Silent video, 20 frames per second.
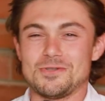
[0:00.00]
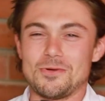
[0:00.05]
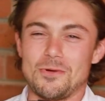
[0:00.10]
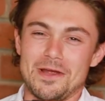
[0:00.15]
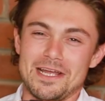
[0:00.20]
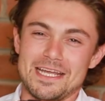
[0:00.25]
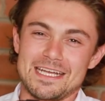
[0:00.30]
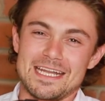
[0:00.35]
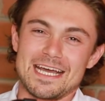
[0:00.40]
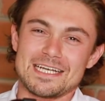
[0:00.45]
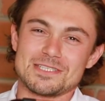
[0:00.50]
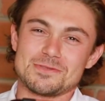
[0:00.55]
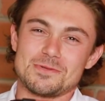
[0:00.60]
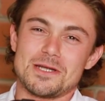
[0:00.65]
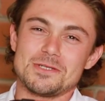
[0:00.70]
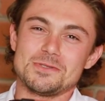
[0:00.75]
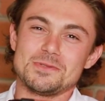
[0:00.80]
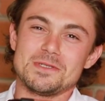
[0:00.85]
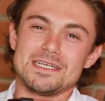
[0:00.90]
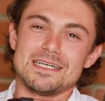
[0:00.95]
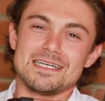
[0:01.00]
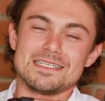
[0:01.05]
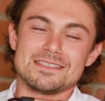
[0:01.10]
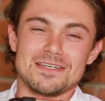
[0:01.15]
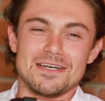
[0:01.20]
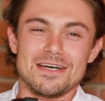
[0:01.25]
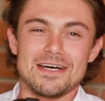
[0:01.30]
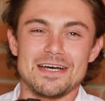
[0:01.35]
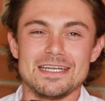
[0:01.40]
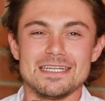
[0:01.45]
Dorian X Rodrigues
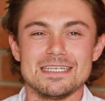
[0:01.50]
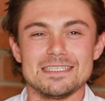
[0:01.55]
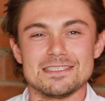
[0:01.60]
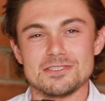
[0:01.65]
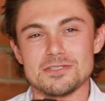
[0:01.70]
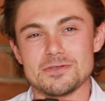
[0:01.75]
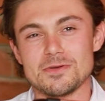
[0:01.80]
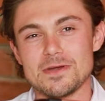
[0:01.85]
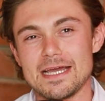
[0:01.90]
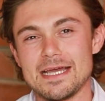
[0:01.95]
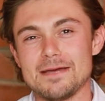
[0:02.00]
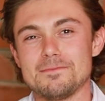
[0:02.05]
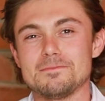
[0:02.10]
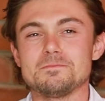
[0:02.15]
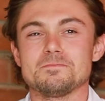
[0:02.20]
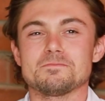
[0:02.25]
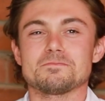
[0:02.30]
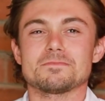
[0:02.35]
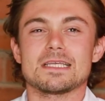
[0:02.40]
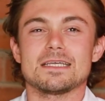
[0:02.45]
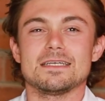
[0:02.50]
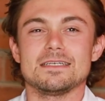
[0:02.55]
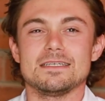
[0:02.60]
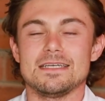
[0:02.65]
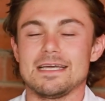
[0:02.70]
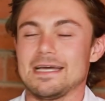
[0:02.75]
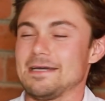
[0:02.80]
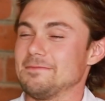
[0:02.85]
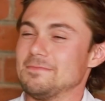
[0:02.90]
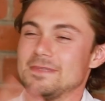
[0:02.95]
on Instagram.
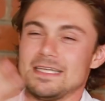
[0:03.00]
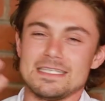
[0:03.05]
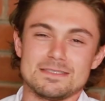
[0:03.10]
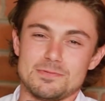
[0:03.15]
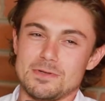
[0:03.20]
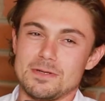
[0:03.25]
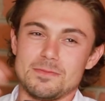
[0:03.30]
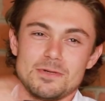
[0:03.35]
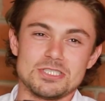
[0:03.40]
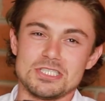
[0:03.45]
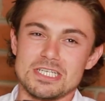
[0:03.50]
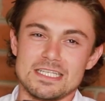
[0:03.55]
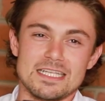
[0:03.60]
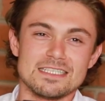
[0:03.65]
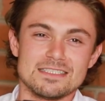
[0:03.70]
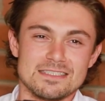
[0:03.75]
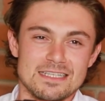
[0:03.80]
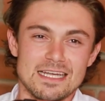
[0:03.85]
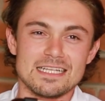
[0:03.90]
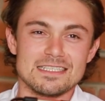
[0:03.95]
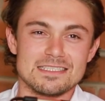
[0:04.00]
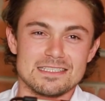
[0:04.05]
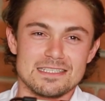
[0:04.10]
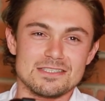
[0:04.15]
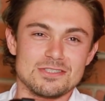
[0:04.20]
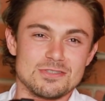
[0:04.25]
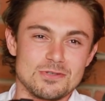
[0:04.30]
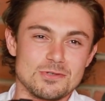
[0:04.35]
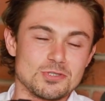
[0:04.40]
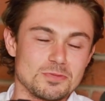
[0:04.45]
Yeah, that's pretty much it. That's the
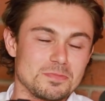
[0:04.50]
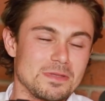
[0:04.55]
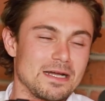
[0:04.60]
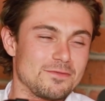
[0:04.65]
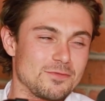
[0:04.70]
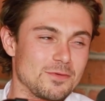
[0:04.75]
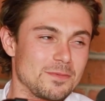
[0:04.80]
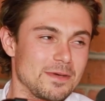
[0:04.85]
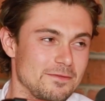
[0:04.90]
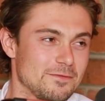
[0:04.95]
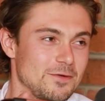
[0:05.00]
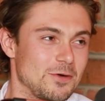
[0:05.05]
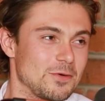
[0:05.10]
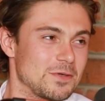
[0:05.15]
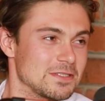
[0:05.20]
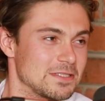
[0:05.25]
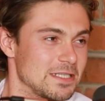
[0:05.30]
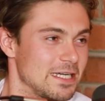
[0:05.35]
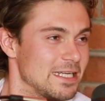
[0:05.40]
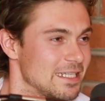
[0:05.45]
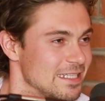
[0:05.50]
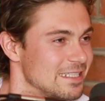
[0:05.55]
social platform I focus on.